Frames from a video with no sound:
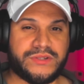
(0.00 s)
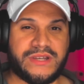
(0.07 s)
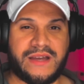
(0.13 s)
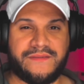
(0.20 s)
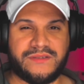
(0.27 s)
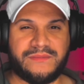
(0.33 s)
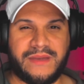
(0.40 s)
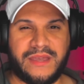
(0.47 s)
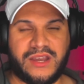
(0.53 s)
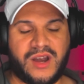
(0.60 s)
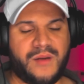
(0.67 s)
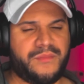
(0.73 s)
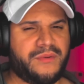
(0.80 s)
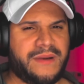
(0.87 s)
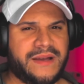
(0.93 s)
to have to make
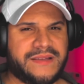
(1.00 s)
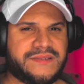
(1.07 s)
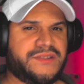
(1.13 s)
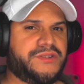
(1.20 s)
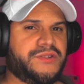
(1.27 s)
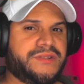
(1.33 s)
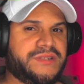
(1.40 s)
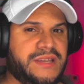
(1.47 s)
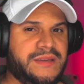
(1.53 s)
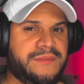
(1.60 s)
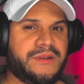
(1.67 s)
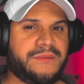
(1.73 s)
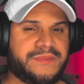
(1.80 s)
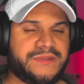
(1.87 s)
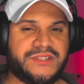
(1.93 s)
compromises on your
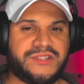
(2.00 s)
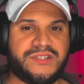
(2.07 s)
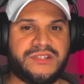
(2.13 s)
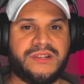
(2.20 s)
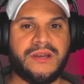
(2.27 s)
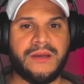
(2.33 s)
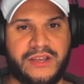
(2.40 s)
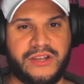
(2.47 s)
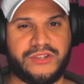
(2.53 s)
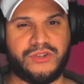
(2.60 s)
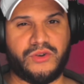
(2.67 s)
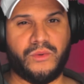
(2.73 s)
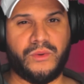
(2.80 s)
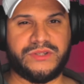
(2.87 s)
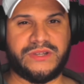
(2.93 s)
team composition, because
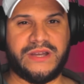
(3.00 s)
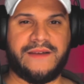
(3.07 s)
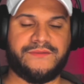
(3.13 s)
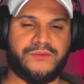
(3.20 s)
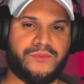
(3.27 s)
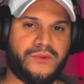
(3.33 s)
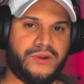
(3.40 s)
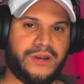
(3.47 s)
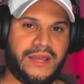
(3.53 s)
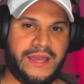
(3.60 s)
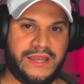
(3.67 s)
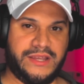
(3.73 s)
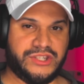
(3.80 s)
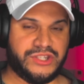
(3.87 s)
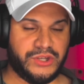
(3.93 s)
you're going to have to run
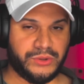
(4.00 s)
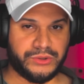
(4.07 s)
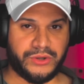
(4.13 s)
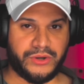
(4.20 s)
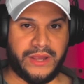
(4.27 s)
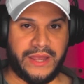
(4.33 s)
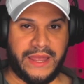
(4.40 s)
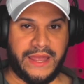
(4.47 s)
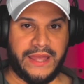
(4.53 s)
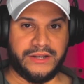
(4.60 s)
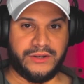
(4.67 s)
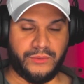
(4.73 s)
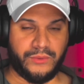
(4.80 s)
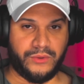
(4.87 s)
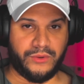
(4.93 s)
a shielder
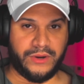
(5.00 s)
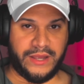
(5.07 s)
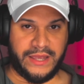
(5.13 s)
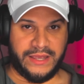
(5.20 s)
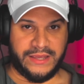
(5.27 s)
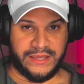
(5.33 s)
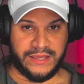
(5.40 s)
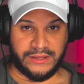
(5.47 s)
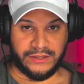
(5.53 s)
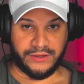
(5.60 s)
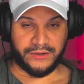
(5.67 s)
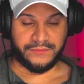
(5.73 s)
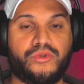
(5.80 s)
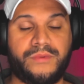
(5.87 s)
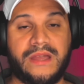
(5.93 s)
and or a healer
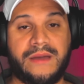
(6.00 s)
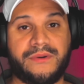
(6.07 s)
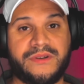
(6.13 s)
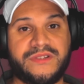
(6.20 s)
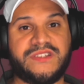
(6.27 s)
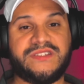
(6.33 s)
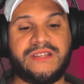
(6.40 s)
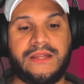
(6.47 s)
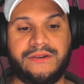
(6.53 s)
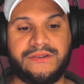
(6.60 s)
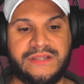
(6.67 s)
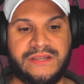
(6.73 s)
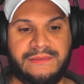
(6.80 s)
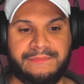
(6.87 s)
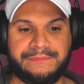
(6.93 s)
to be able to sustain
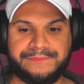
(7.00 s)
your team.